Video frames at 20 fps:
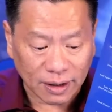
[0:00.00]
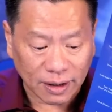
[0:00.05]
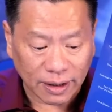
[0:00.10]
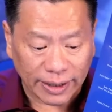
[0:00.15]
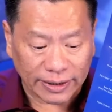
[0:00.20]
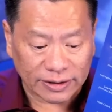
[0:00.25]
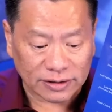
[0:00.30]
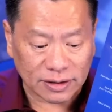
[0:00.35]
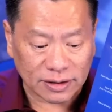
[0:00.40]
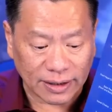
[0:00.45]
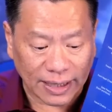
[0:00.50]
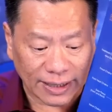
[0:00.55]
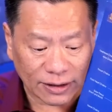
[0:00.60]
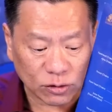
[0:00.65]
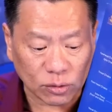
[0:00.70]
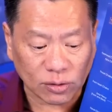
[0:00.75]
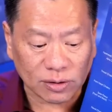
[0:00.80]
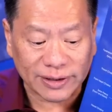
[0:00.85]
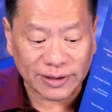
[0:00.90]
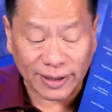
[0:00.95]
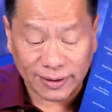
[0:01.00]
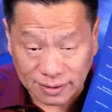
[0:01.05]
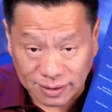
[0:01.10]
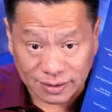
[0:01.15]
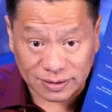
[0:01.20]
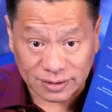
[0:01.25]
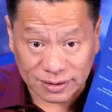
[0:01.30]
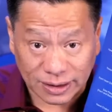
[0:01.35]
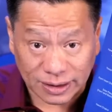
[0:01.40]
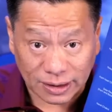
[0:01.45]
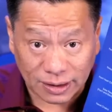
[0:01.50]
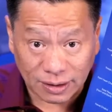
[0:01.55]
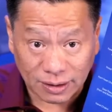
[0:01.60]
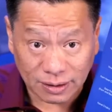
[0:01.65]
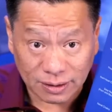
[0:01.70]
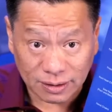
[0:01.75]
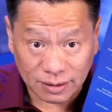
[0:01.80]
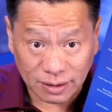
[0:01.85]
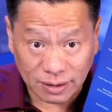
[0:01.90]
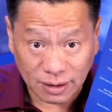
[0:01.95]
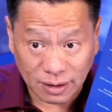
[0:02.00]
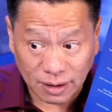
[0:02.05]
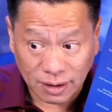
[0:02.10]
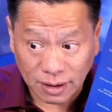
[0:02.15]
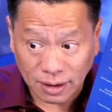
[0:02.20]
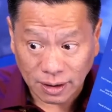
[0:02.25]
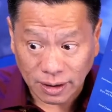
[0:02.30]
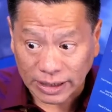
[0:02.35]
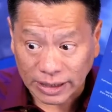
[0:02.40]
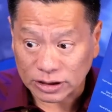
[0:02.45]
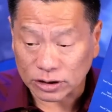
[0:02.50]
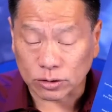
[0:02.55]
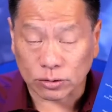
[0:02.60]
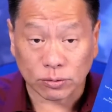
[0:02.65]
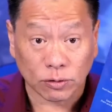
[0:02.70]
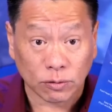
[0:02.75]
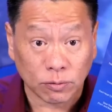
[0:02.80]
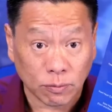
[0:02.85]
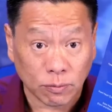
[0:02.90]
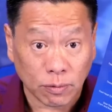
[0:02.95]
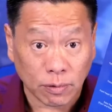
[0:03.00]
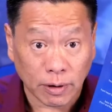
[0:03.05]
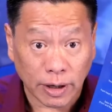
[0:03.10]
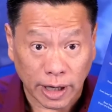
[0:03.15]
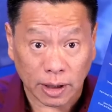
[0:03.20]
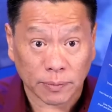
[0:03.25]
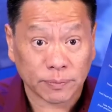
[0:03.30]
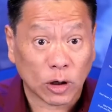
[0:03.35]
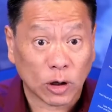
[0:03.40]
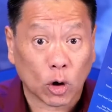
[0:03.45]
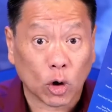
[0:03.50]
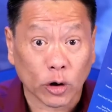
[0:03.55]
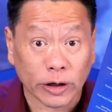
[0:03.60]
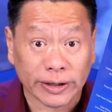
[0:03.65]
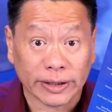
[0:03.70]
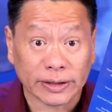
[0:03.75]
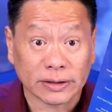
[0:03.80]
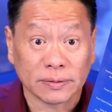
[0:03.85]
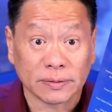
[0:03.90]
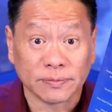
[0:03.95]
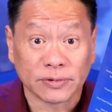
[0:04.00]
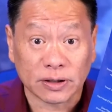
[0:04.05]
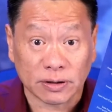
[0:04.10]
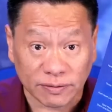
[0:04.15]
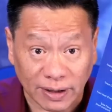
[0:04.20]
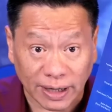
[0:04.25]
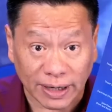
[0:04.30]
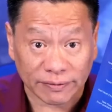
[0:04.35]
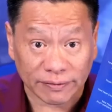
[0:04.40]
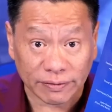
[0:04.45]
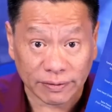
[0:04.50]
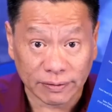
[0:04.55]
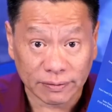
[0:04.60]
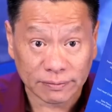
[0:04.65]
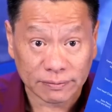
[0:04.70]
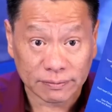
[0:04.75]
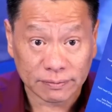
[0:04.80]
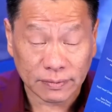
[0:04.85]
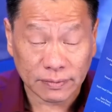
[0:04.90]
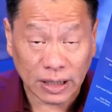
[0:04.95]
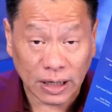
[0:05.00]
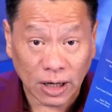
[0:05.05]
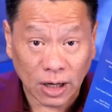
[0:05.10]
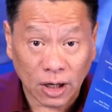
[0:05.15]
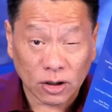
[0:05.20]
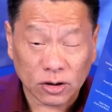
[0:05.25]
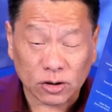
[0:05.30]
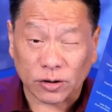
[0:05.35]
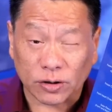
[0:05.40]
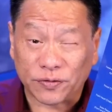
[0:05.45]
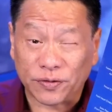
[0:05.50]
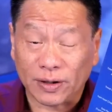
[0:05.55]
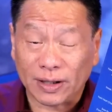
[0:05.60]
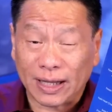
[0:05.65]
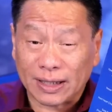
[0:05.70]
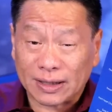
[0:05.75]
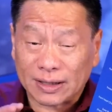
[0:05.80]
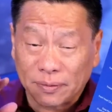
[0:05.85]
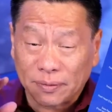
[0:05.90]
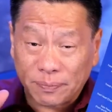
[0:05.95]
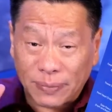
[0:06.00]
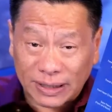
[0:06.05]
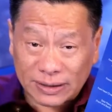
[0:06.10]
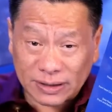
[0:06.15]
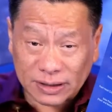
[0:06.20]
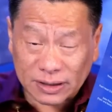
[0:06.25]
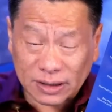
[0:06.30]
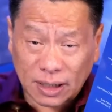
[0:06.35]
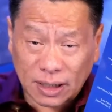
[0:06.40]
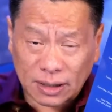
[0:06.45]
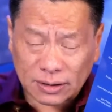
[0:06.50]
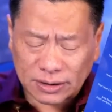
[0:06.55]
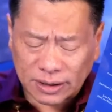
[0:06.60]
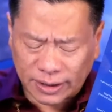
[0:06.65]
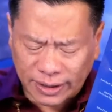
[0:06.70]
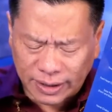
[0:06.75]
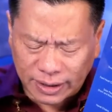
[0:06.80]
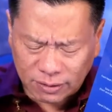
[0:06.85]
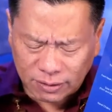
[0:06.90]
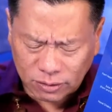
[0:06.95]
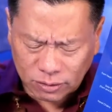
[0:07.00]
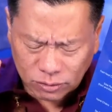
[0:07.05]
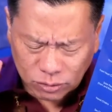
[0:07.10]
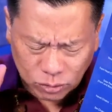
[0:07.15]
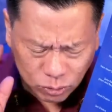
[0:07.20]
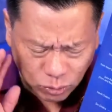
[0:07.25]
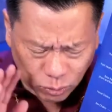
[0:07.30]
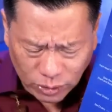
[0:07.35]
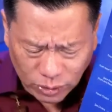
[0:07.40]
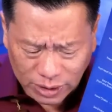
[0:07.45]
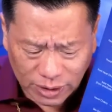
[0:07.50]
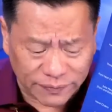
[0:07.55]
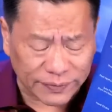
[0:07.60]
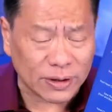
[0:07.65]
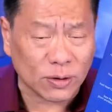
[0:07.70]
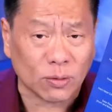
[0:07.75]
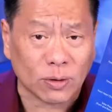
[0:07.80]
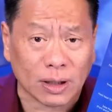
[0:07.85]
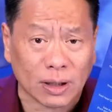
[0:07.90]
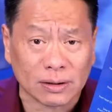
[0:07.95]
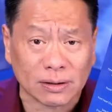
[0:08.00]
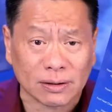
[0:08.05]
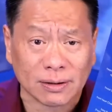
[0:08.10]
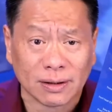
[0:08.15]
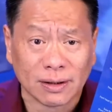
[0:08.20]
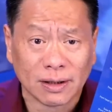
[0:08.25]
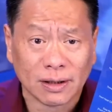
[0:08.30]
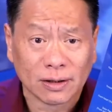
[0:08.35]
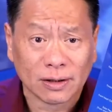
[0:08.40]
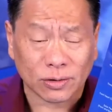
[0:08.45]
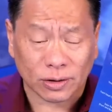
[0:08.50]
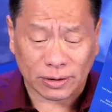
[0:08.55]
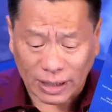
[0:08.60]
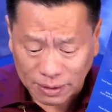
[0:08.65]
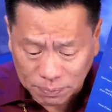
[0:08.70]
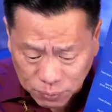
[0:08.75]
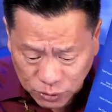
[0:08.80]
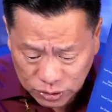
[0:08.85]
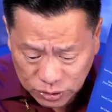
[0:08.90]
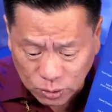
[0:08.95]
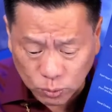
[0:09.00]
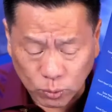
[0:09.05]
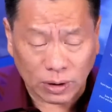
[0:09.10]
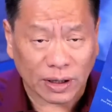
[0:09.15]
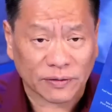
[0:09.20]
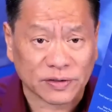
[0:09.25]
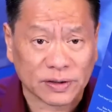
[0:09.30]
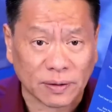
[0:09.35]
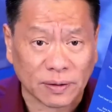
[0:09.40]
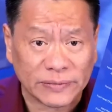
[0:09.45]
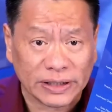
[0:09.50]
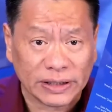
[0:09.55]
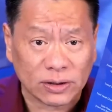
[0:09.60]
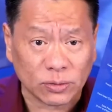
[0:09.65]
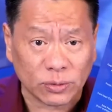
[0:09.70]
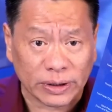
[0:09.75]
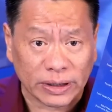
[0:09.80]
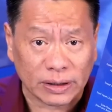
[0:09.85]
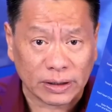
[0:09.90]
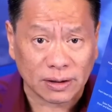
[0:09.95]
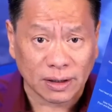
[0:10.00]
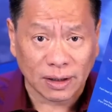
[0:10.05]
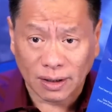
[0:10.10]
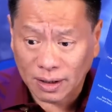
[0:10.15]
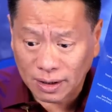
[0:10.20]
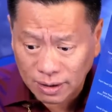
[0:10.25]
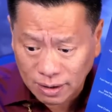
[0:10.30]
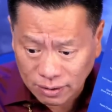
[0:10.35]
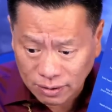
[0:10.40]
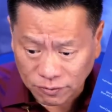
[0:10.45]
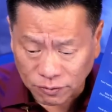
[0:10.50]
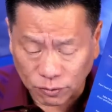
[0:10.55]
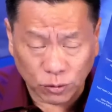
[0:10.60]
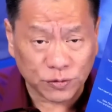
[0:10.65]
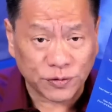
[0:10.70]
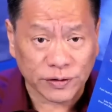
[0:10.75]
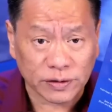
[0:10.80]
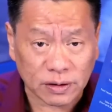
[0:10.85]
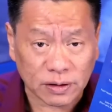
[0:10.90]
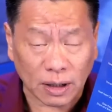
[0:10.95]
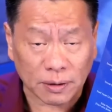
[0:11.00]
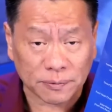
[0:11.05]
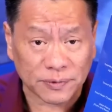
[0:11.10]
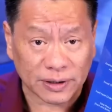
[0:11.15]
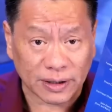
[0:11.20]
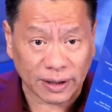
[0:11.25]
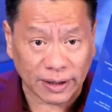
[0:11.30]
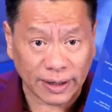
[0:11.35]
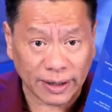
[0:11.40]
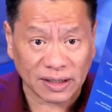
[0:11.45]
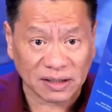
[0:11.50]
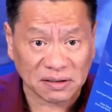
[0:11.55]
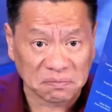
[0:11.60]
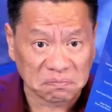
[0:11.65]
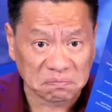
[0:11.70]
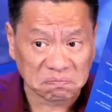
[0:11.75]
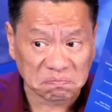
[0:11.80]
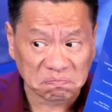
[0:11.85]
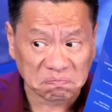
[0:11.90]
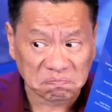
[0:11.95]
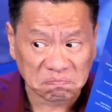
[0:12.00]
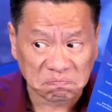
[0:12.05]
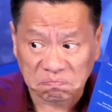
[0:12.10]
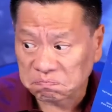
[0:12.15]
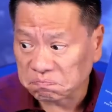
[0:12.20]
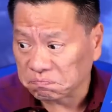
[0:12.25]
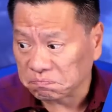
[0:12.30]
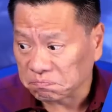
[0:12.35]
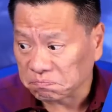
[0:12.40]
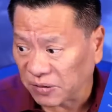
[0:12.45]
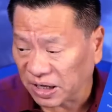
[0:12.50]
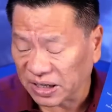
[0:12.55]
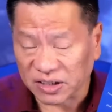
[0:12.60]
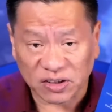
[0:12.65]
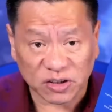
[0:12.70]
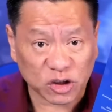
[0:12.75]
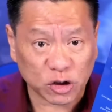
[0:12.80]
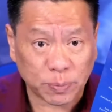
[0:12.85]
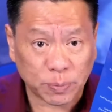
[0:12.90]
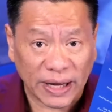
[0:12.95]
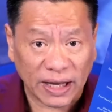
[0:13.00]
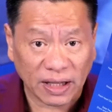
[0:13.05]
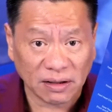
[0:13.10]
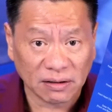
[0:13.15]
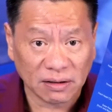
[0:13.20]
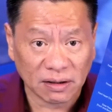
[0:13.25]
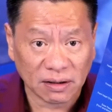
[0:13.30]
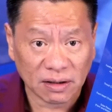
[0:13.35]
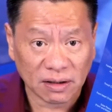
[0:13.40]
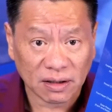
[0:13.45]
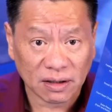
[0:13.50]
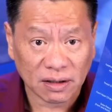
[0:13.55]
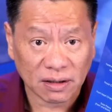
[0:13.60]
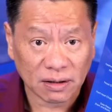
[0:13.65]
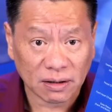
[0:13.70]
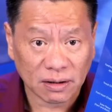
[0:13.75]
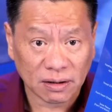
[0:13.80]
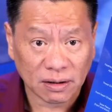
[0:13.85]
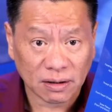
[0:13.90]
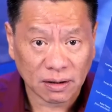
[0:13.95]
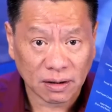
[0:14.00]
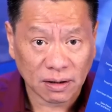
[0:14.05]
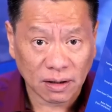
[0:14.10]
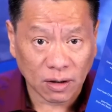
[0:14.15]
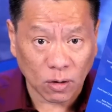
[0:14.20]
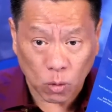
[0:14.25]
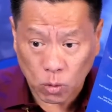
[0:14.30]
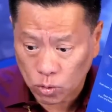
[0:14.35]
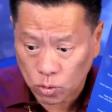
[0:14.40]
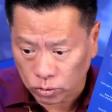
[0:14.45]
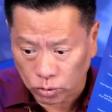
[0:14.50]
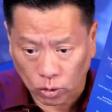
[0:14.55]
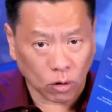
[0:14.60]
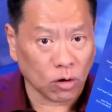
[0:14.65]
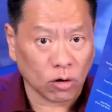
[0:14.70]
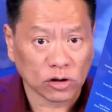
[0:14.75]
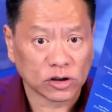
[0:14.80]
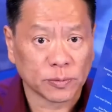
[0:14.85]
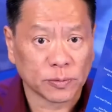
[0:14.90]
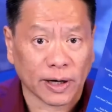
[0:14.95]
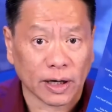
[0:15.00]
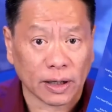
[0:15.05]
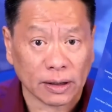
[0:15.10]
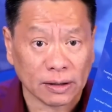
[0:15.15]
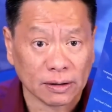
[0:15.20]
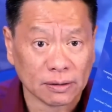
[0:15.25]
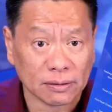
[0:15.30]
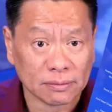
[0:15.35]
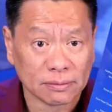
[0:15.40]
its natural tendency is to help the organism survive. So if you let the basic chakra say, hey, do whatever you want, so that person will have something to eat, roof on top of their head, money to spend, no holds barred.